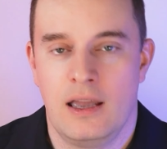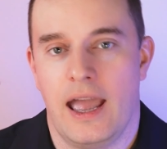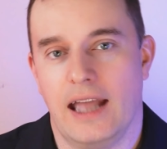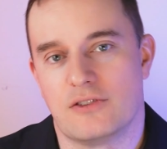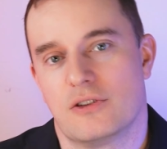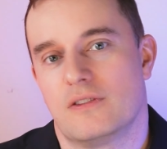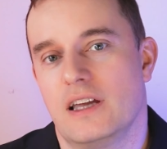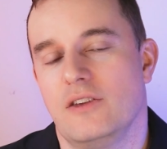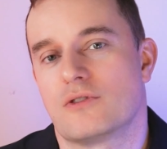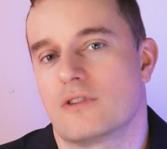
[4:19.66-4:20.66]
And so
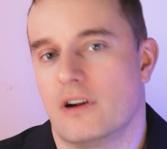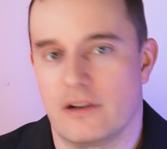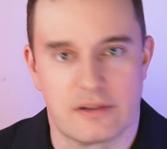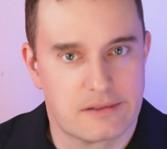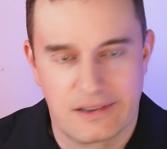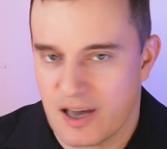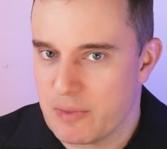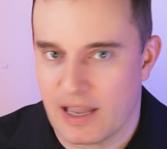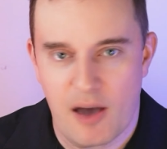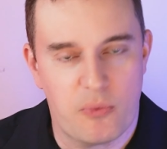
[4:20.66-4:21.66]
then you start
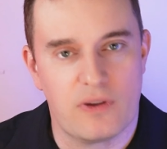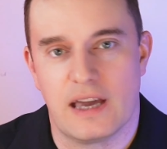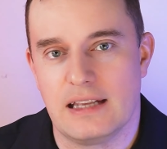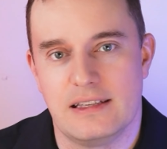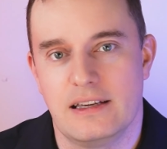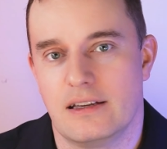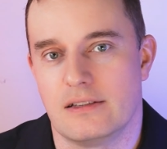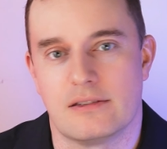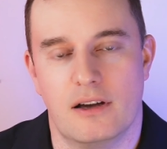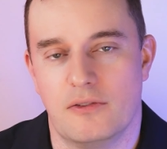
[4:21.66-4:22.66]
coming up with
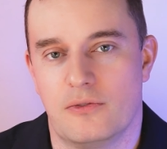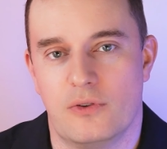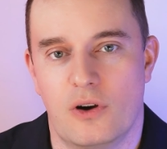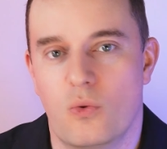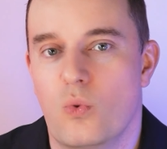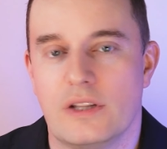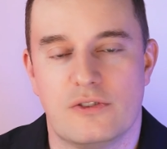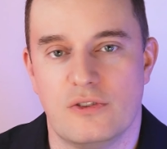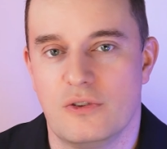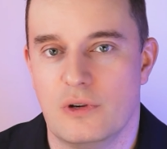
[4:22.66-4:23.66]
ideas of what
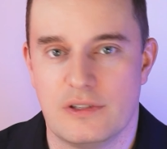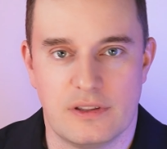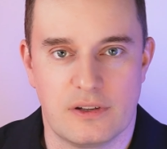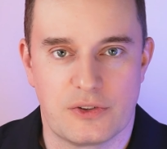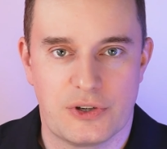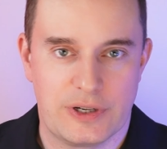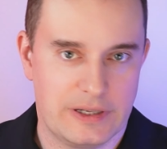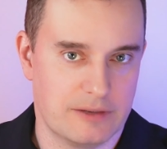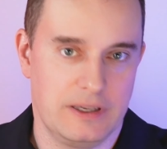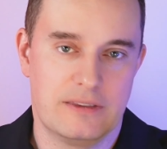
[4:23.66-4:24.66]
to do as an
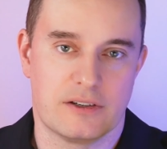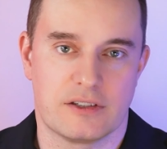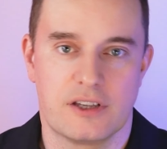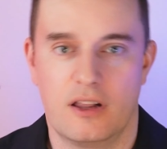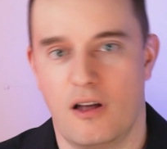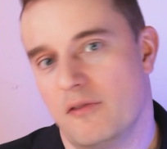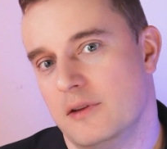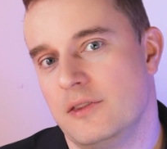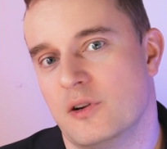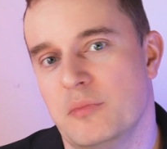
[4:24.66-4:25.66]
alternative, either sell off
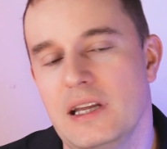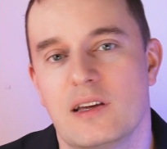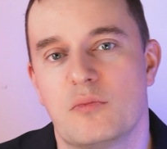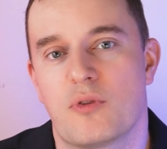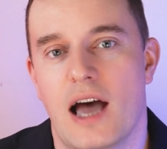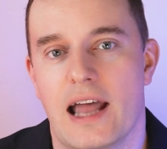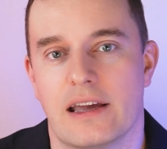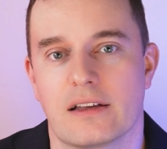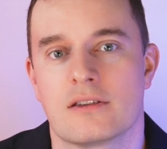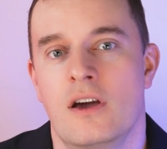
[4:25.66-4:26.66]
intermediate
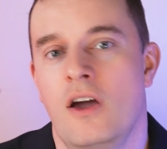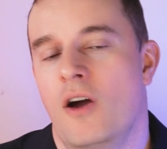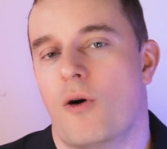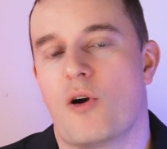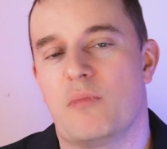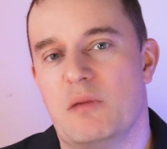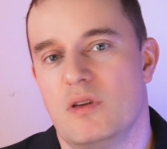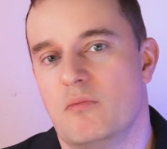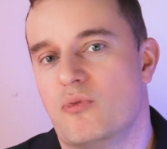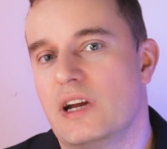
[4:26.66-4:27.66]
products or
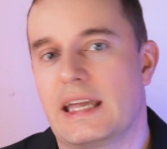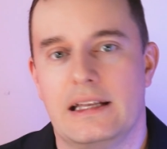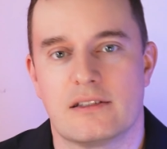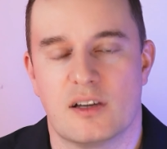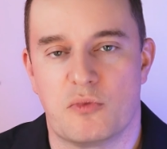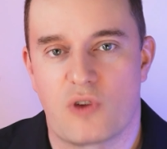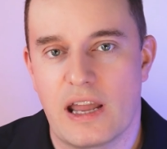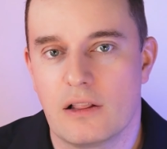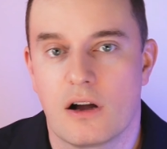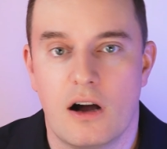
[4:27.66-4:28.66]
maybe bring in some
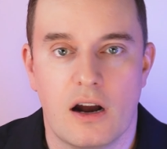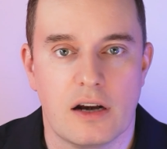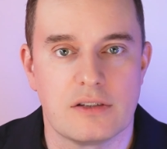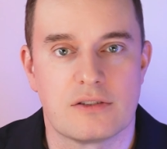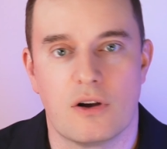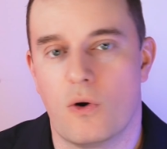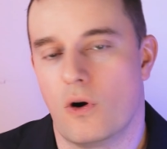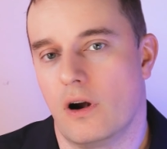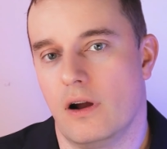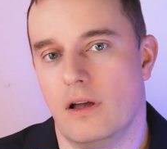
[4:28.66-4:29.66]
rail cars
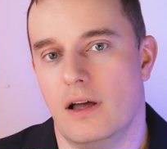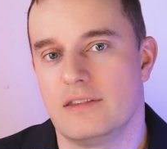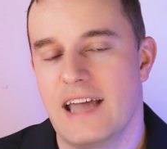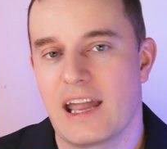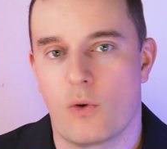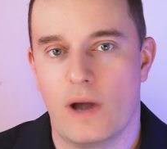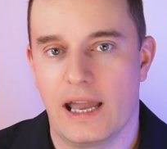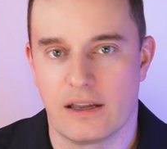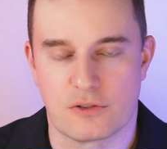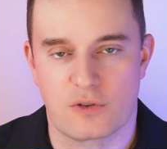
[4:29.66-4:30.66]
or tank
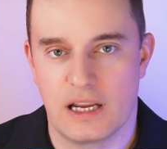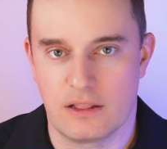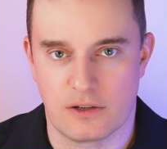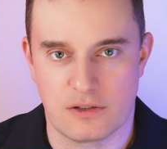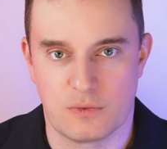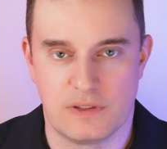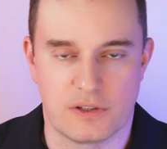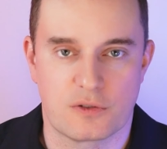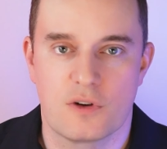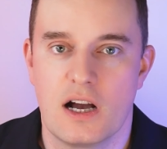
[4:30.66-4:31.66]
wagon trailers with the
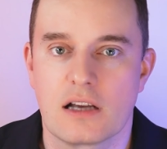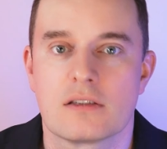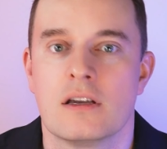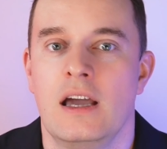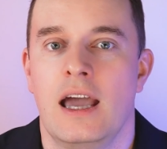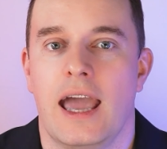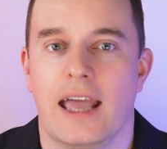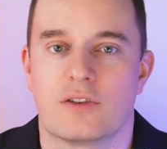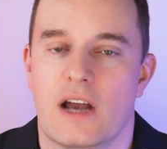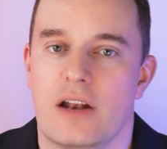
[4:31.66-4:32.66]
trucks
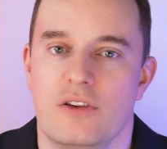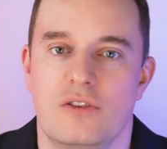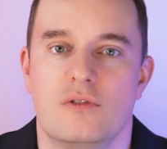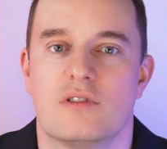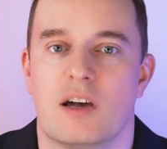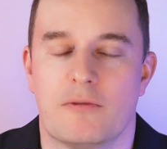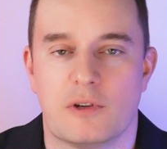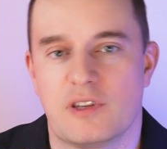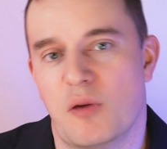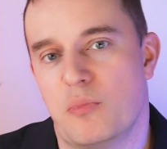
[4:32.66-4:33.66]
and try to use them
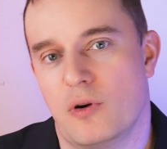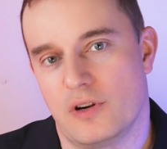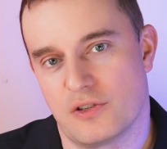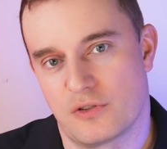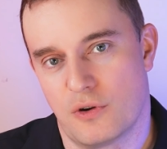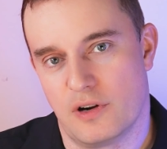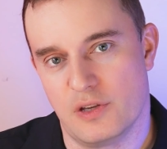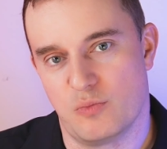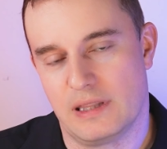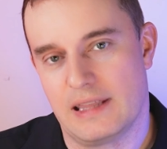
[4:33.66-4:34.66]
for temporary
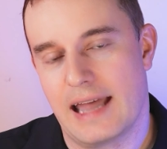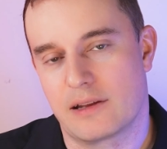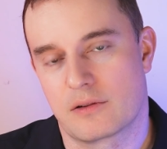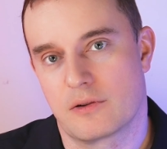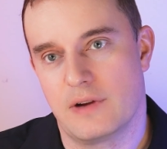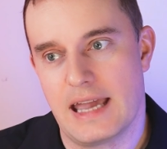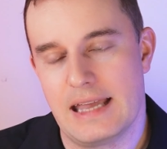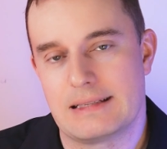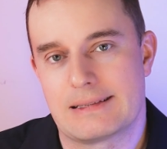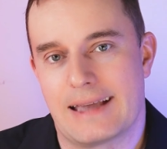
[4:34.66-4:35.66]
storage. But that
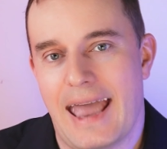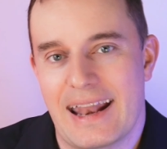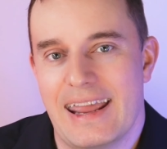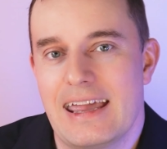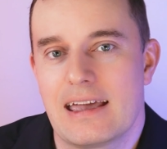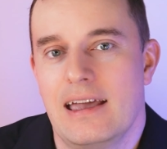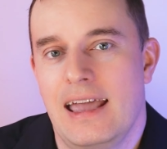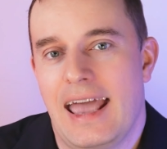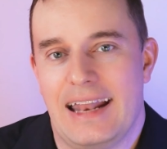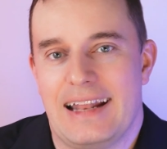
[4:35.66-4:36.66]
creates headache
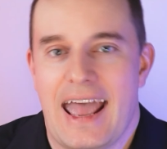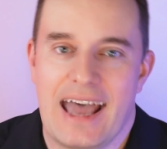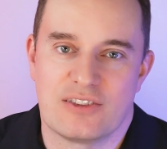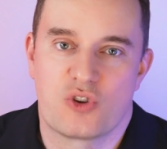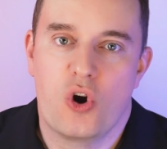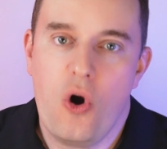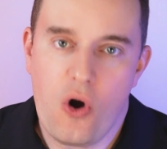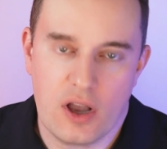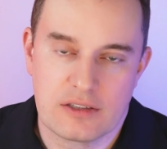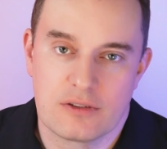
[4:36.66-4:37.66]
and it adds
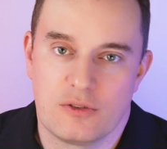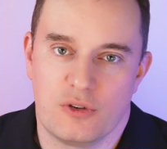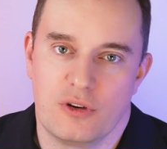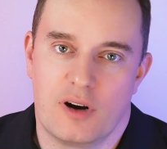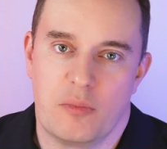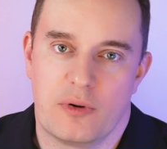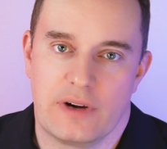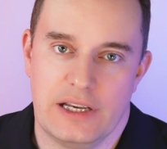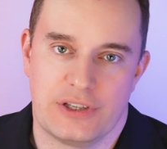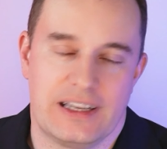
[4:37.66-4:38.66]
cost to your
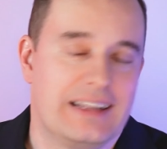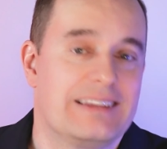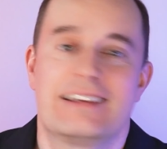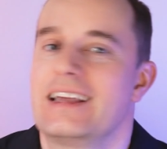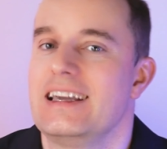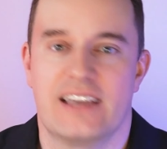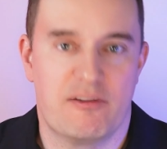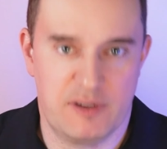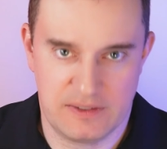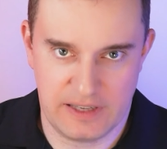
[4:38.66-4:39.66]
operation and it delays
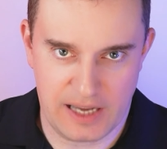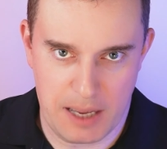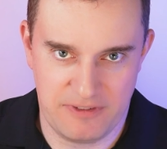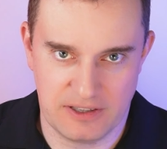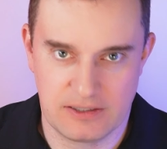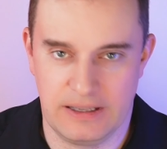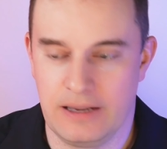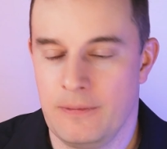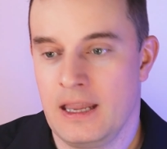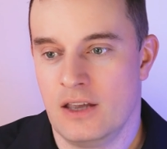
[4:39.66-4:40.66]
everything, obviously.
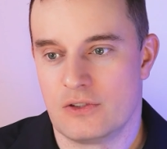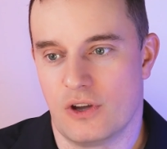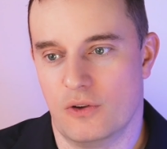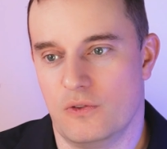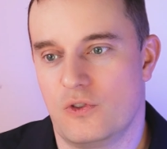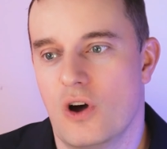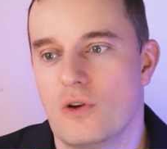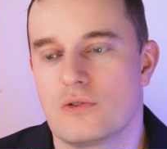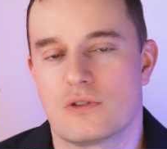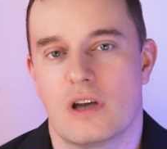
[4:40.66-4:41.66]
So
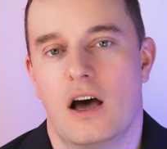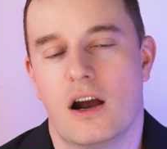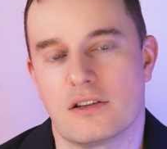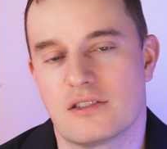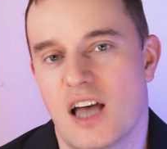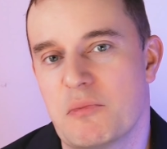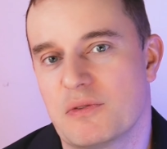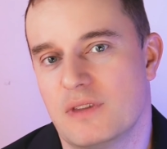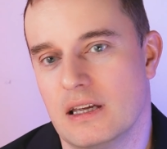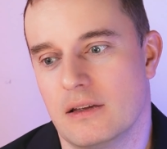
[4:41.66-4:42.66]
those are some
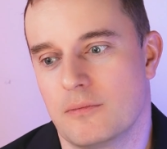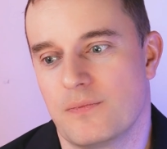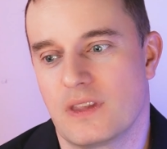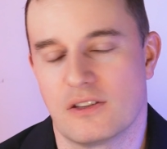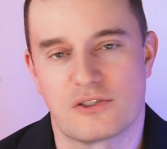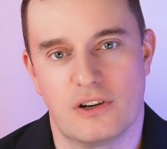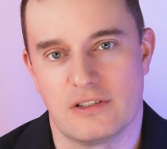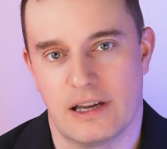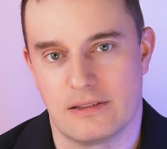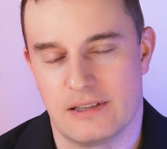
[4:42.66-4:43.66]
of the
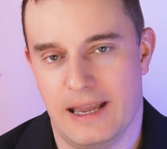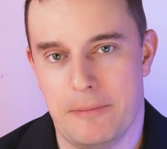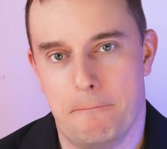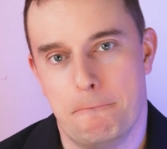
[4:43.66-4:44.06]
concerns, I'd say.